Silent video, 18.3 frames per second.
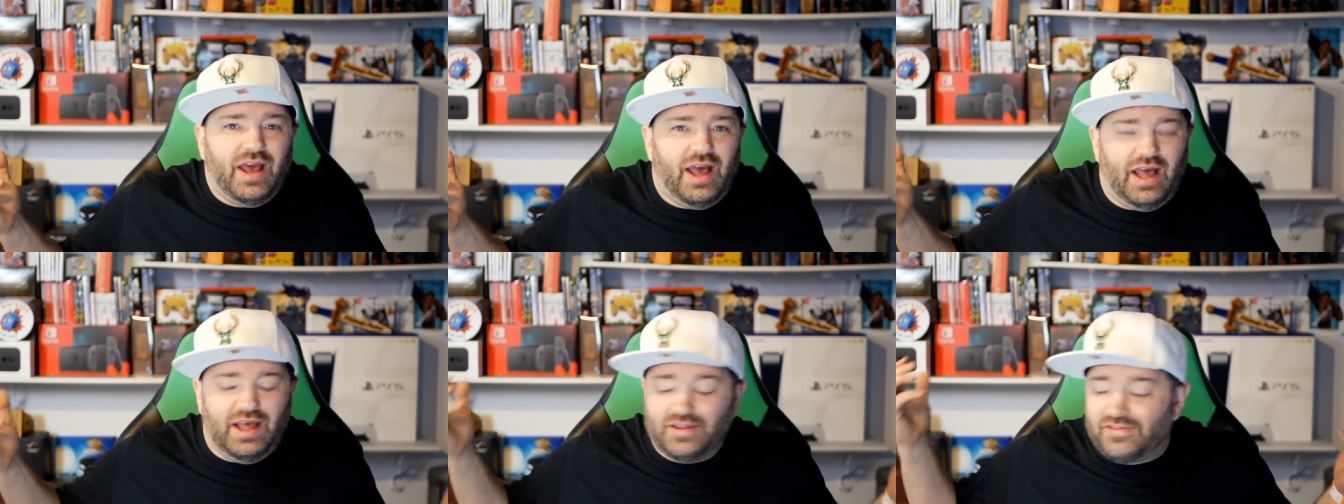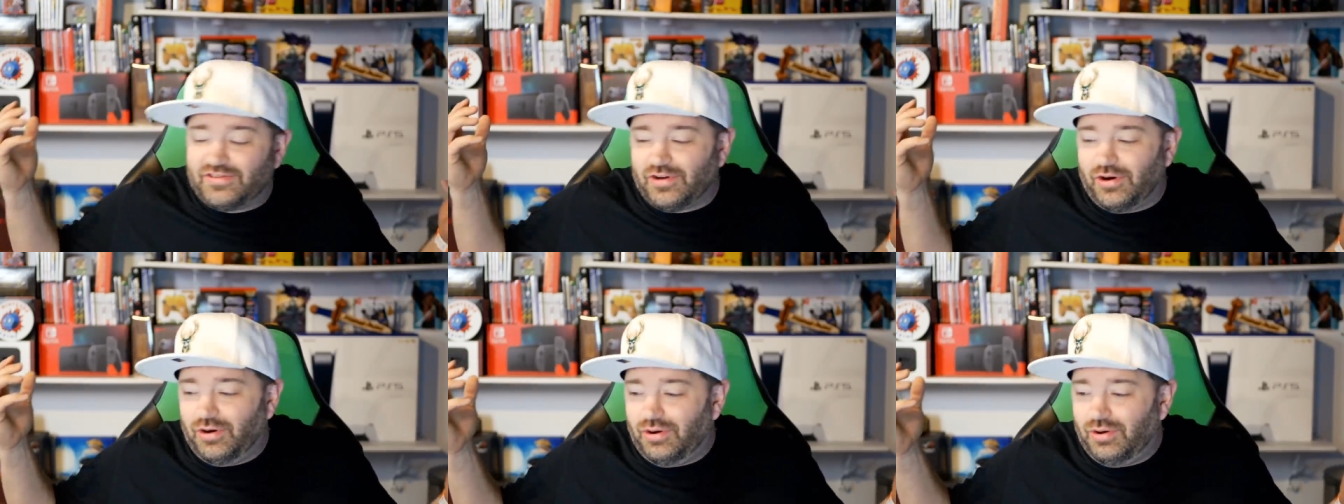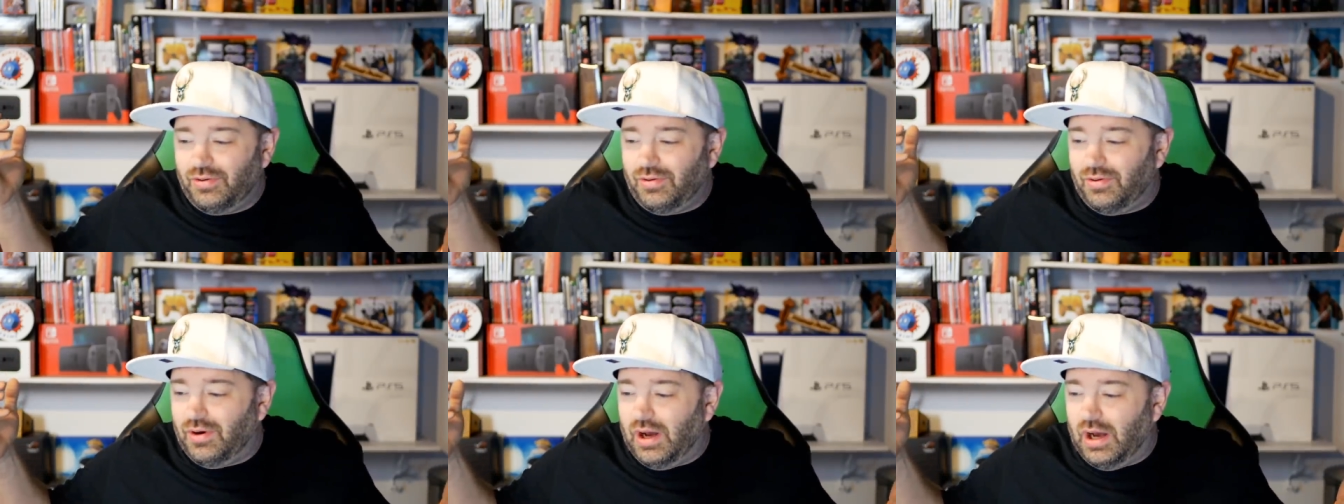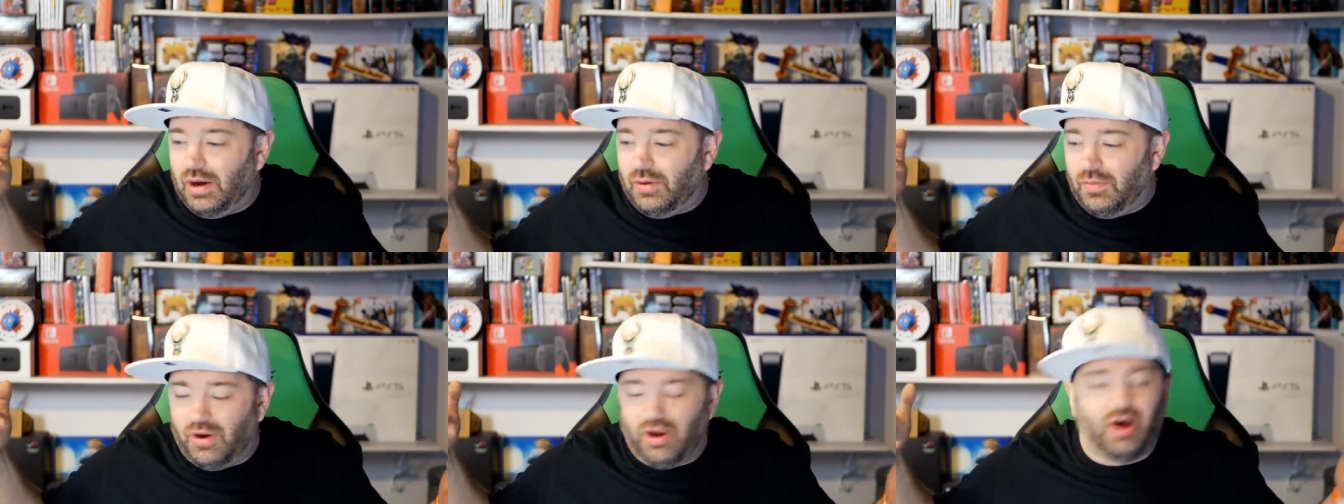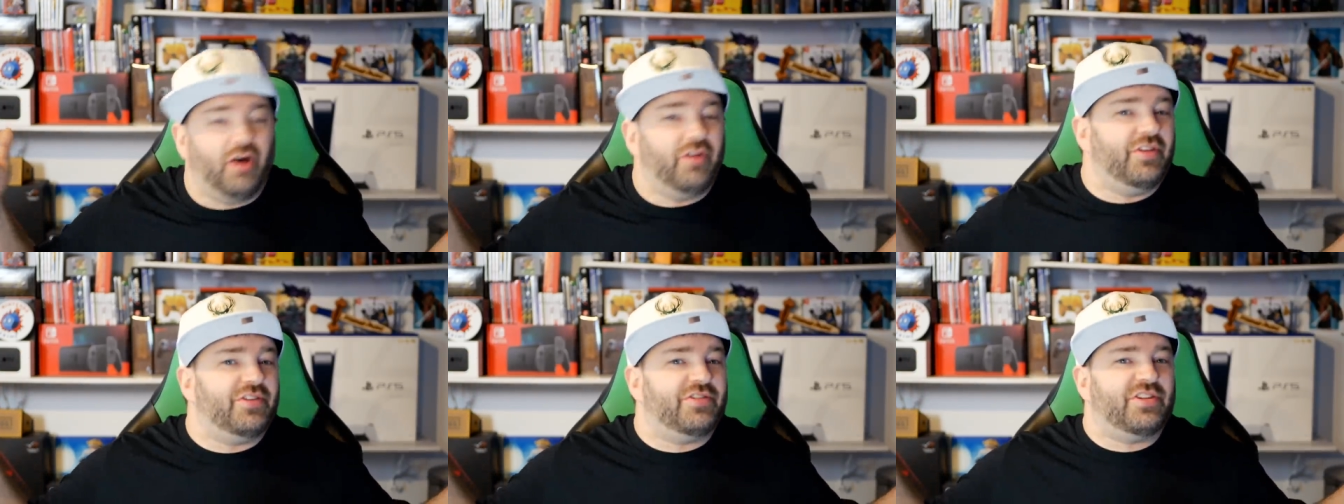And so when
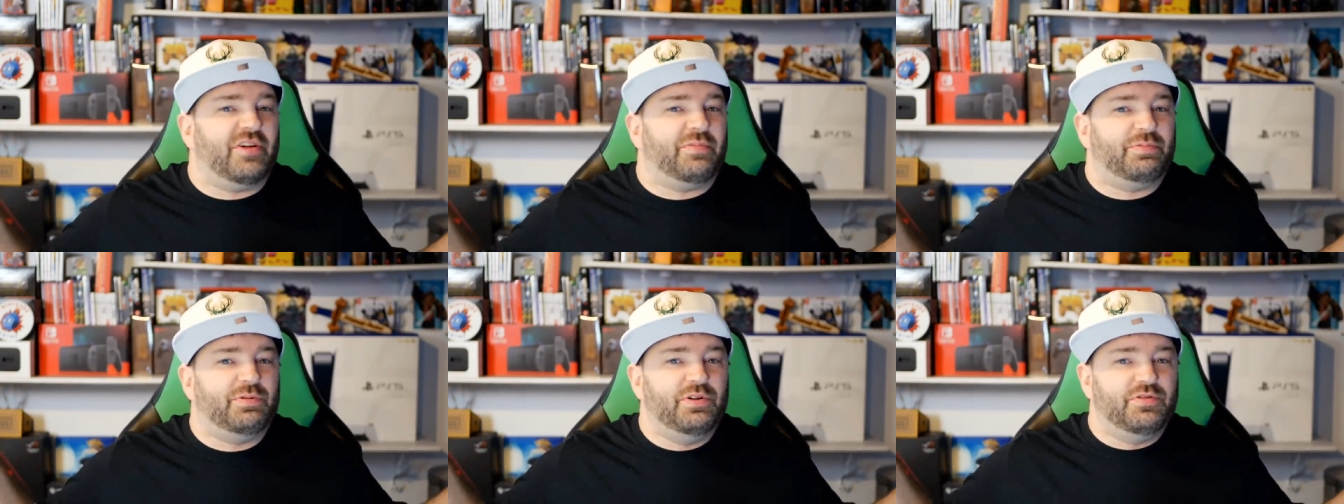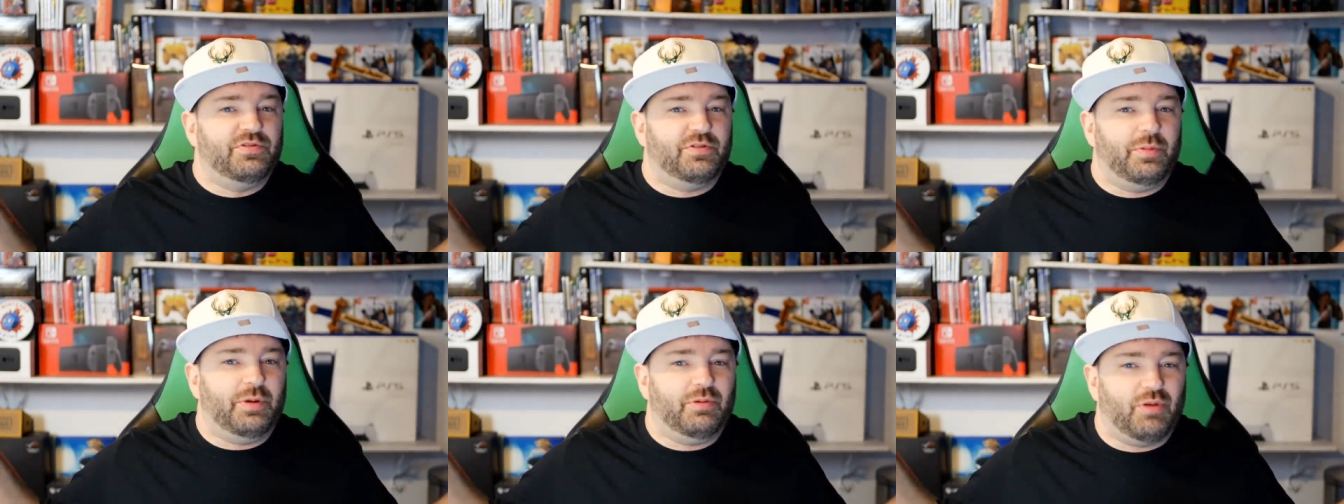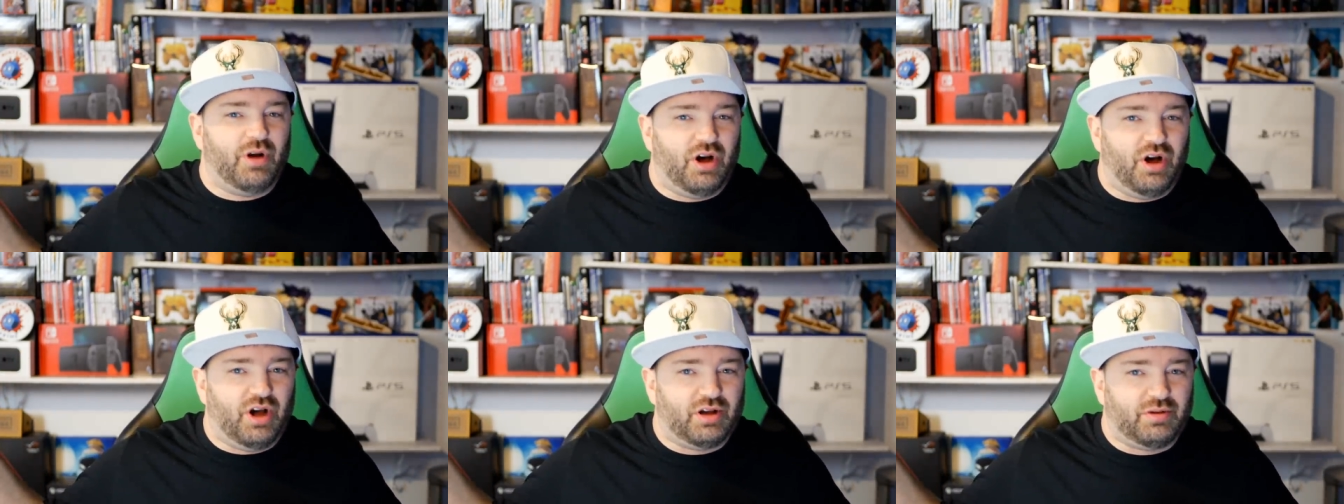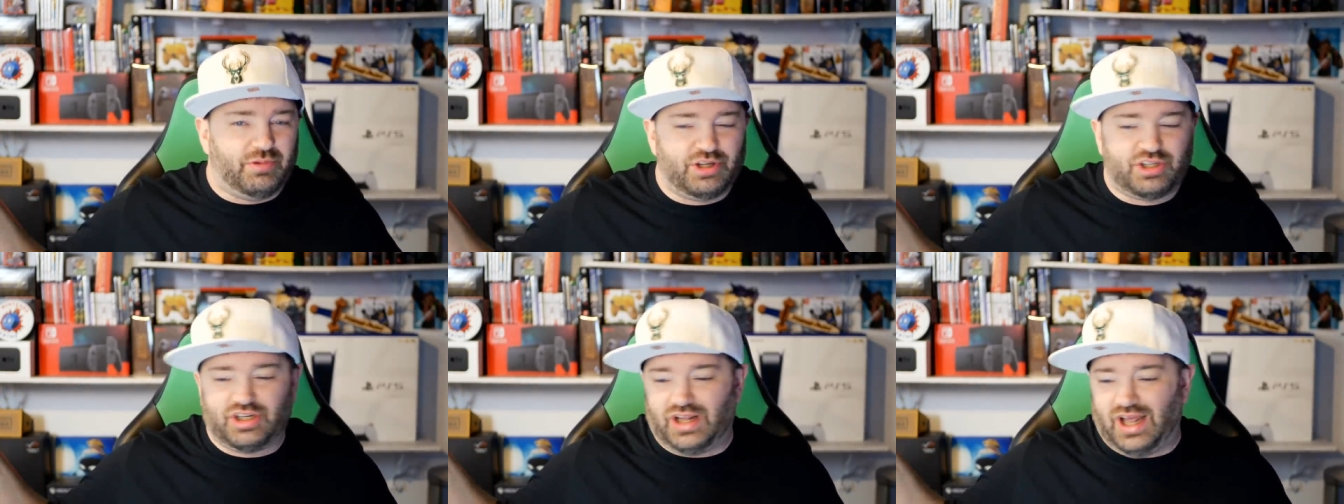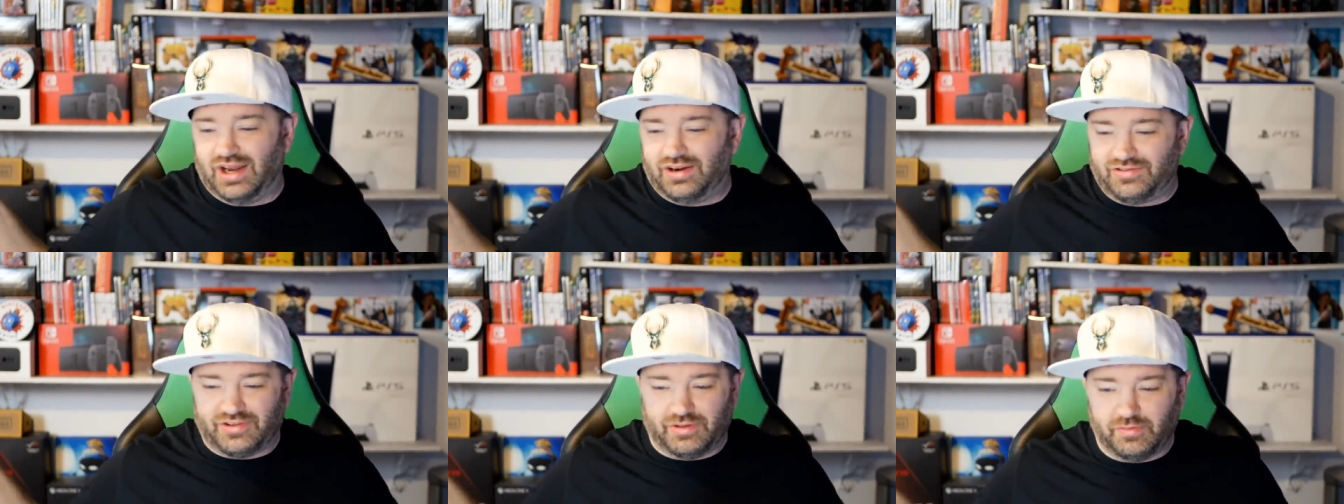all this stuff proves to be wrong, which
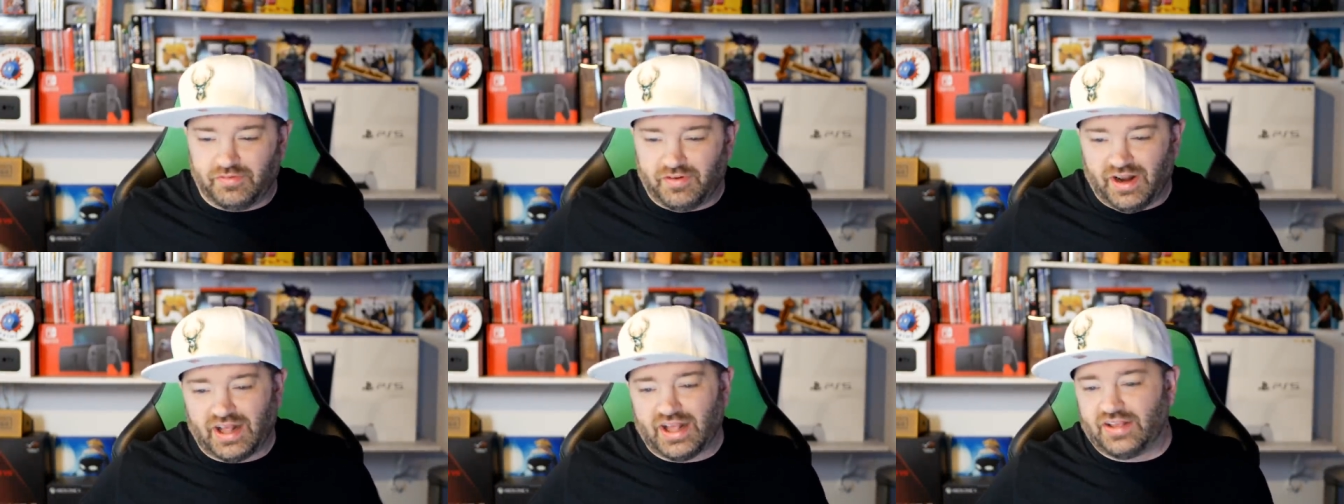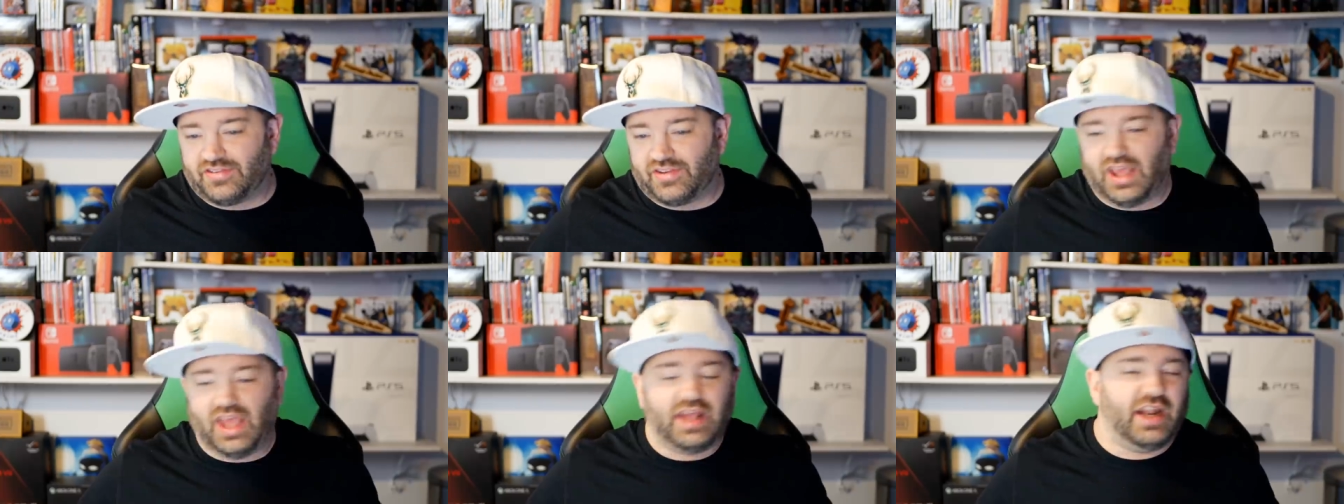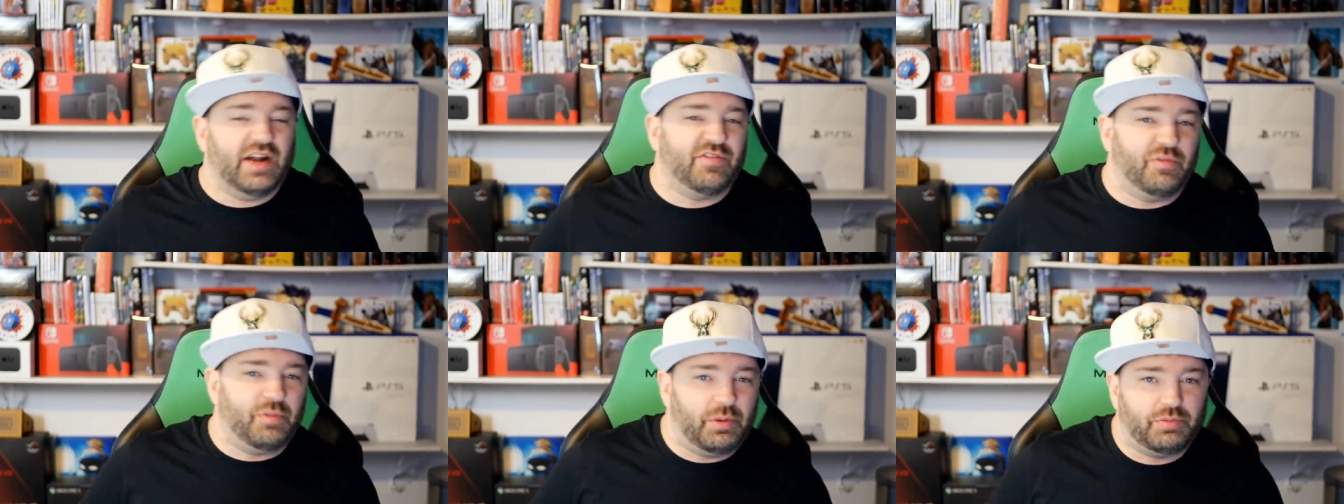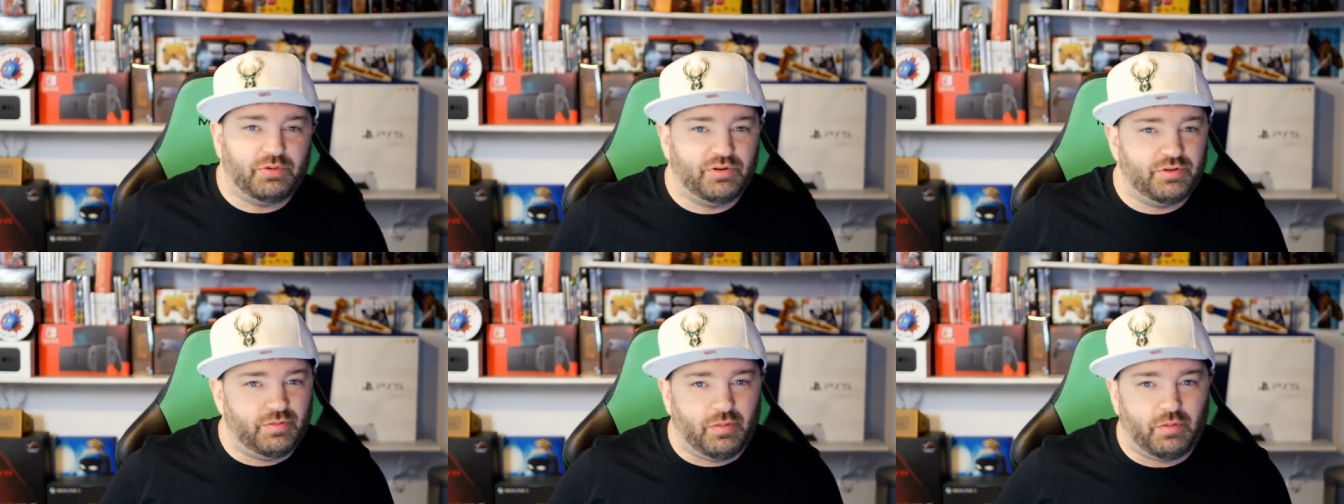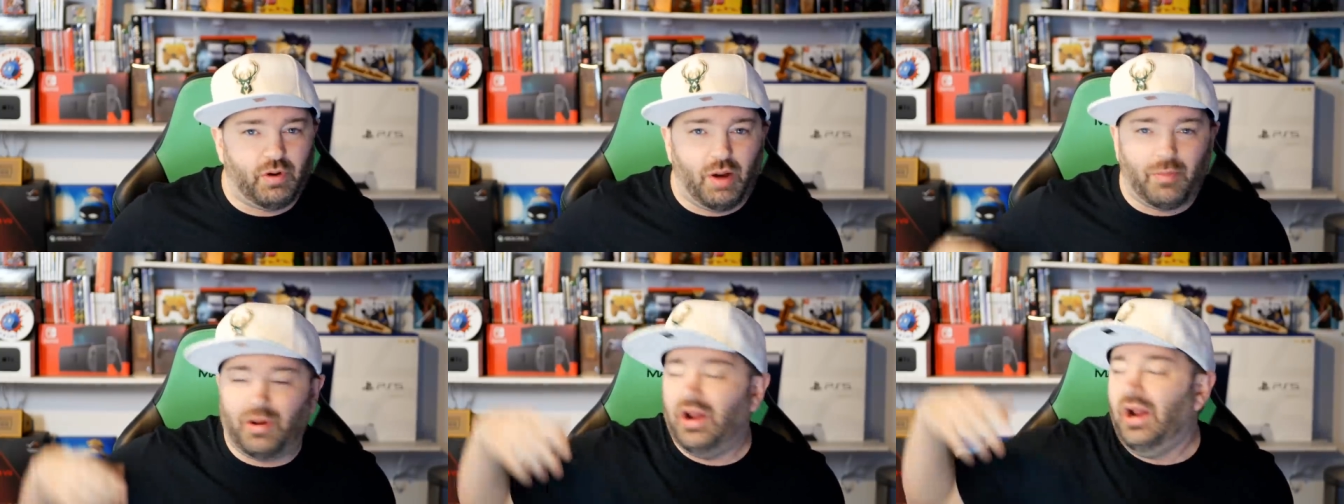I'm, some of it I guess can't ever be proved to be
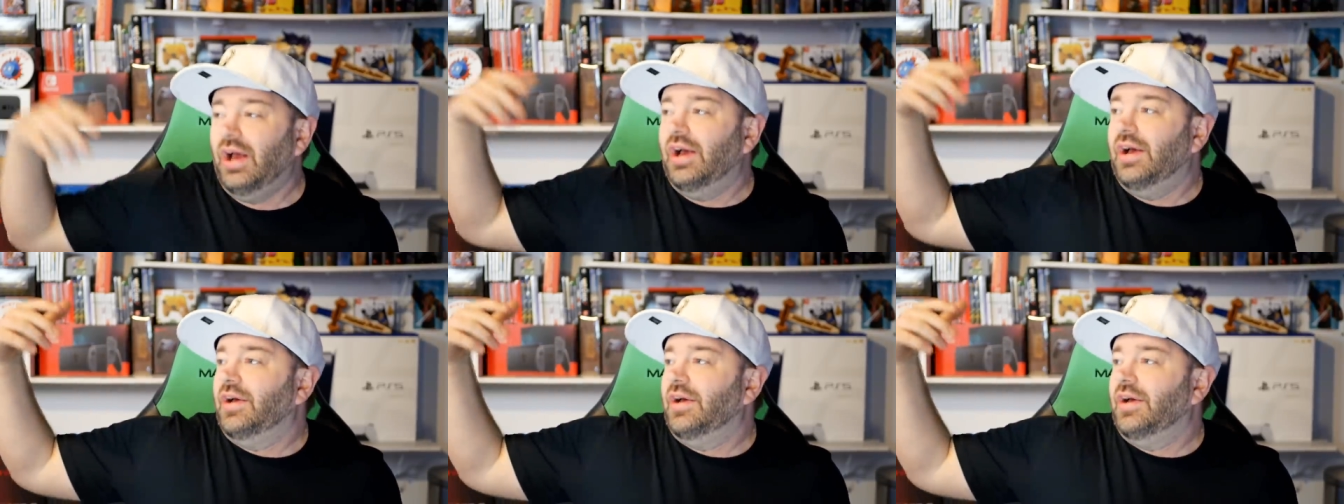wrong, but